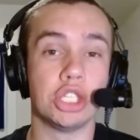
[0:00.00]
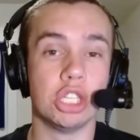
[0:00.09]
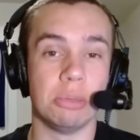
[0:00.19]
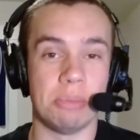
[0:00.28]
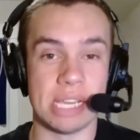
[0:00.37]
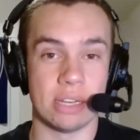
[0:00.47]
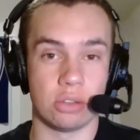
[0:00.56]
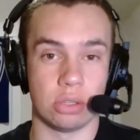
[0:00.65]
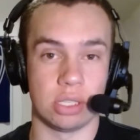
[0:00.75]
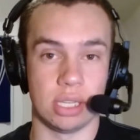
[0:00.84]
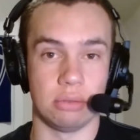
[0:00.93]
that should be
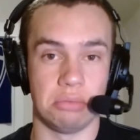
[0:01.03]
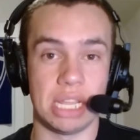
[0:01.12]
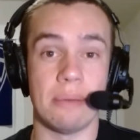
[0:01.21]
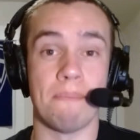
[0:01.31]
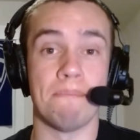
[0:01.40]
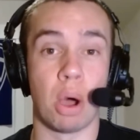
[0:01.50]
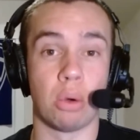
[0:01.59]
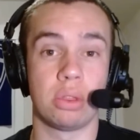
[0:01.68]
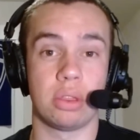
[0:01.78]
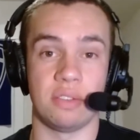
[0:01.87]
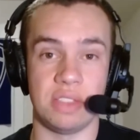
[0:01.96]
interested in
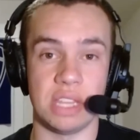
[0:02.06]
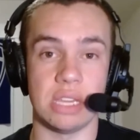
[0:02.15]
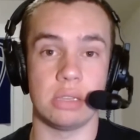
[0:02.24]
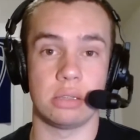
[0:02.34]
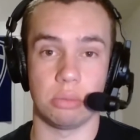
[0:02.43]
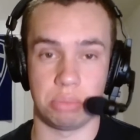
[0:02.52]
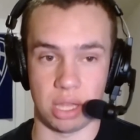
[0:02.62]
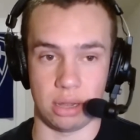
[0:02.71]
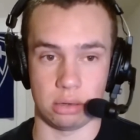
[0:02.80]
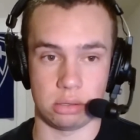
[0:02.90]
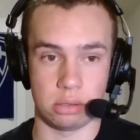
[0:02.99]
both of these
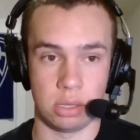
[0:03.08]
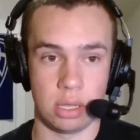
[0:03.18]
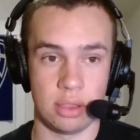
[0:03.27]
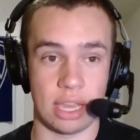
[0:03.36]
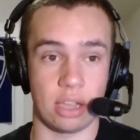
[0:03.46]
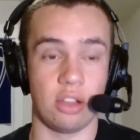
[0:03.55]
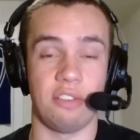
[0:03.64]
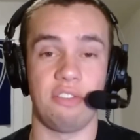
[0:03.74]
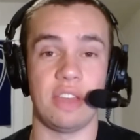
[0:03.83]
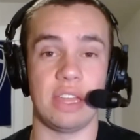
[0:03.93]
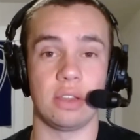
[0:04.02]
players that could
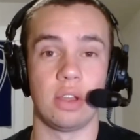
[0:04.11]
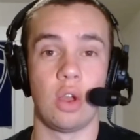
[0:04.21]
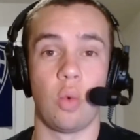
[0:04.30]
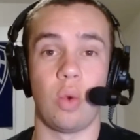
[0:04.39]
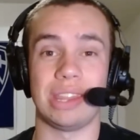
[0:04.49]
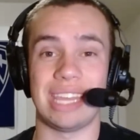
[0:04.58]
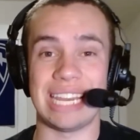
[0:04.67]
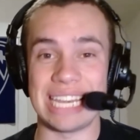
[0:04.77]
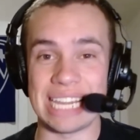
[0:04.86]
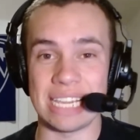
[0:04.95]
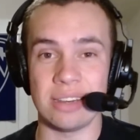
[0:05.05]
fit what
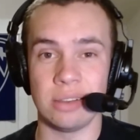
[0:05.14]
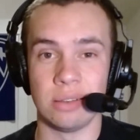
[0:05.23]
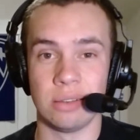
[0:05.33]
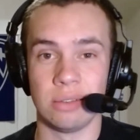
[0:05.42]
they need